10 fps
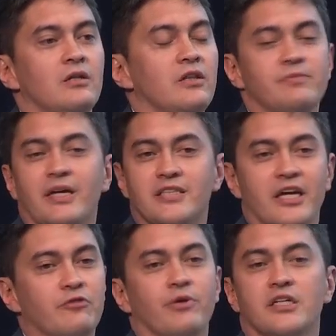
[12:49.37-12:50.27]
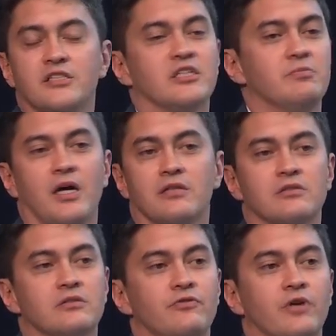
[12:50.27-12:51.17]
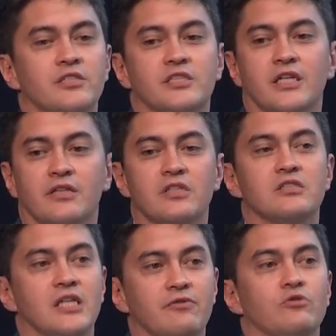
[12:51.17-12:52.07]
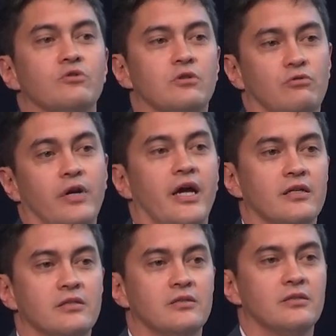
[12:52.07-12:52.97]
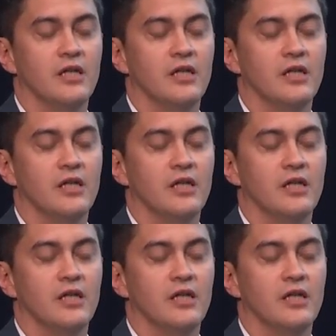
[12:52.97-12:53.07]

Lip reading: this may take 3 to 6 months for us to get this level correct,